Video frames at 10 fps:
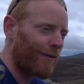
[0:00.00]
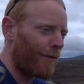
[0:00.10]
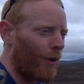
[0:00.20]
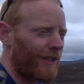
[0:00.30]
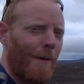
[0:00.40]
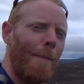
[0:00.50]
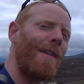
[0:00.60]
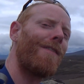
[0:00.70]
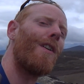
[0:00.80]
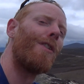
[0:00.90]
So I thought I'd come a
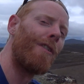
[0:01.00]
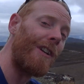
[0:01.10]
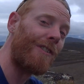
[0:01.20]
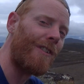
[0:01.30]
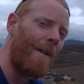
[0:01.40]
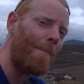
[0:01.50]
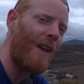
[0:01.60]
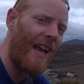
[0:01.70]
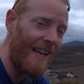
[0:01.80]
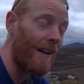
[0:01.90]
bit further east
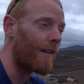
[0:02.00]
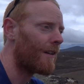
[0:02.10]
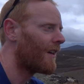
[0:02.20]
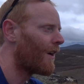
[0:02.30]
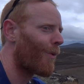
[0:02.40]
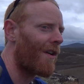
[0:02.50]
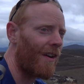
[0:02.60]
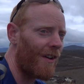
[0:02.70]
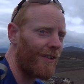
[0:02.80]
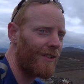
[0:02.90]
here,
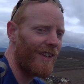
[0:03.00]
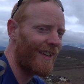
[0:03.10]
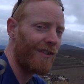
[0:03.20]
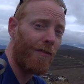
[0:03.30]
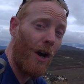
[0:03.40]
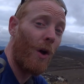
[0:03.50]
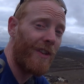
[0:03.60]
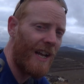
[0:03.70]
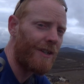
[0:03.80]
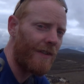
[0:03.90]
where you're right on
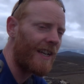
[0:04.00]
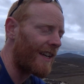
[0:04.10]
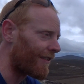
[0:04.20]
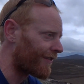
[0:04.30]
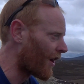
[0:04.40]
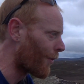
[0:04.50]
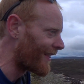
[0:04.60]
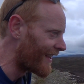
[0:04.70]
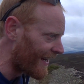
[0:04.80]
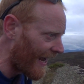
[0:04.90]
the edge of it here. It's
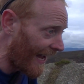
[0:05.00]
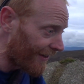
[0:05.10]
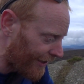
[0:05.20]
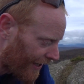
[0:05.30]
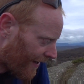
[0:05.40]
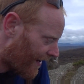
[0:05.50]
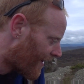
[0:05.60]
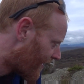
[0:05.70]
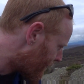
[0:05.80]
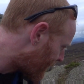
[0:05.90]
nowhere near as
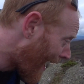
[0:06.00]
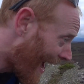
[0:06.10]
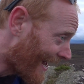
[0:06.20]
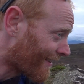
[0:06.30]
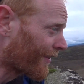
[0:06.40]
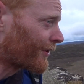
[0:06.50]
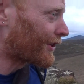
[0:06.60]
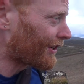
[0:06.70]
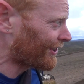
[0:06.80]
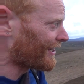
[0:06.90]
bad. Although
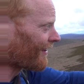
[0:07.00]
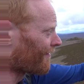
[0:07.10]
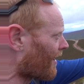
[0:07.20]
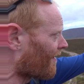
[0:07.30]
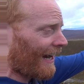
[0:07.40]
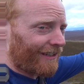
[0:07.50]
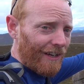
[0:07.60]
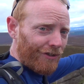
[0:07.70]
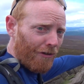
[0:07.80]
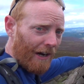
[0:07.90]
you can see that there are
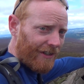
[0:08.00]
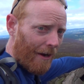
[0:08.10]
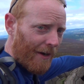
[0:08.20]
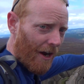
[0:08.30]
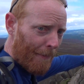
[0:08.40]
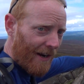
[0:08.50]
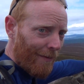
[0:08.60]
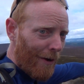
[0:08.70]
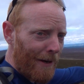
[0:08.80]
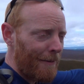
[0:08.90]
access tracks coming up
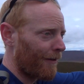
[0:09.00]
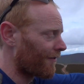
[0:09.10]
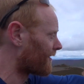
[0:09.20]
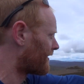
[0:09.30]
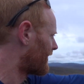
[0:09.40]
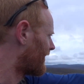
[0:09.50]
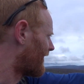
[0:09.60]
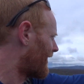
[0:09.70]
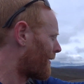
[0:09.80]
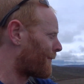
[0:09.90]
here where people are
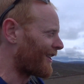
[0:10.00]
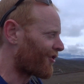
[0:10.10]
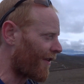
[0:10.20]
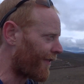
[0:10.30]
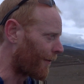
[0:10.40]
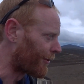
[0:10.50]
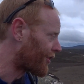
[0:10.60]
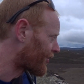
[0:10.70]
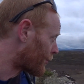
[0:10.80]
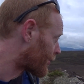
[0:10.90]
being driven up to
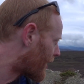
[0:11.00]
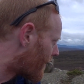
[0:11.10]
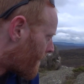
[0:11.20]
shoot.